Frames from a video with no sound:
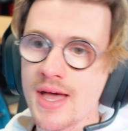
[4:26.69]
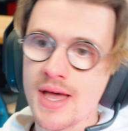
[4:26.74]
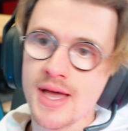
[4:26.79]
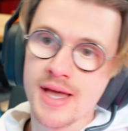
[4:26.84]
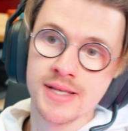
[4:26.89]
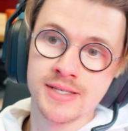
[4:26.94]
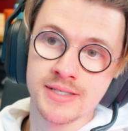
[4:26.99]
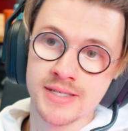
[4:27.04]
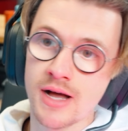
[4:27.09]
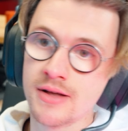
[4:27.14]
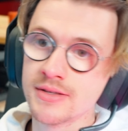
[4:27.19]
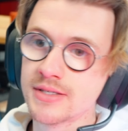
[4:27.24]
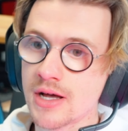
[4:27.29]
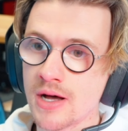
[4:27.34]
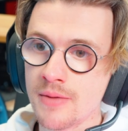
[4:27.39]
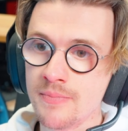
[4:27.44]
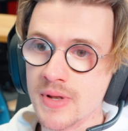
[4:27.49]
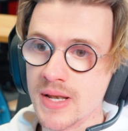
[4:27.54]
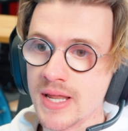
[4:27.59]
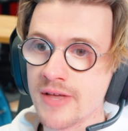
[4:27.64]
It sounds
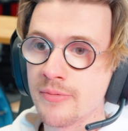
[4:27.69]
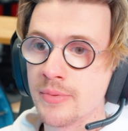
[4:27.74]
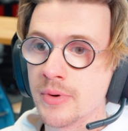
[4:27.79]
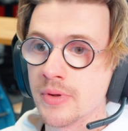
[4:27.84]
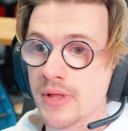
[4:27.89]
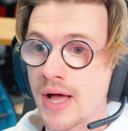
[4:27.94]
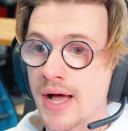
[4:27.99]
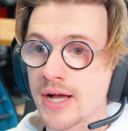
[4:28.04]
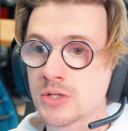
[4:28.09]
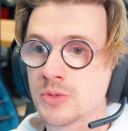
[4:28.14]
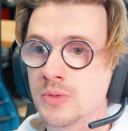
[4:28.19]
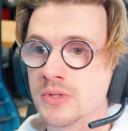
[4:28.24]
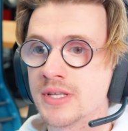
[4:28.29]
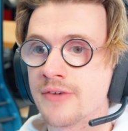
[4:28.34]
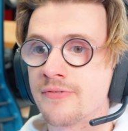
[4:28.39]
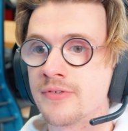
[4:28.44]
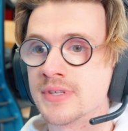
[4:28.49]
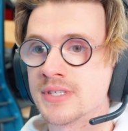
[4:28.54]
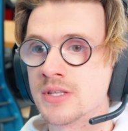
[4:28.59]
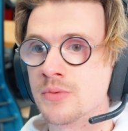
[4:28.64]
unbelievable, the actual
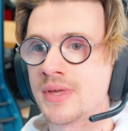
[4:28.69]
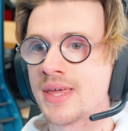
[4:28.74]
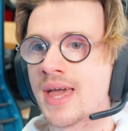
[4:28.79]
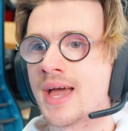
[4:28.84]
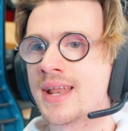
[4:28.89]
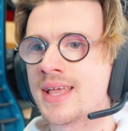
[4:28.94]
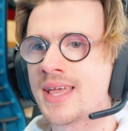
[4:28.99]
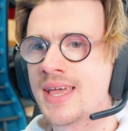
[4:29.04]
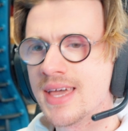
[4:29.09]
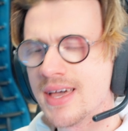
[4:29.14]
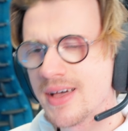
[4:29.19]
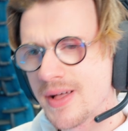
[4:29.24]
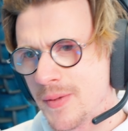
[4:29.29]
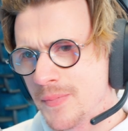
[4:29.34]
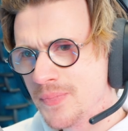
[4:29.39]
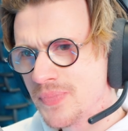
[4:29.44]
difference that we're getting here.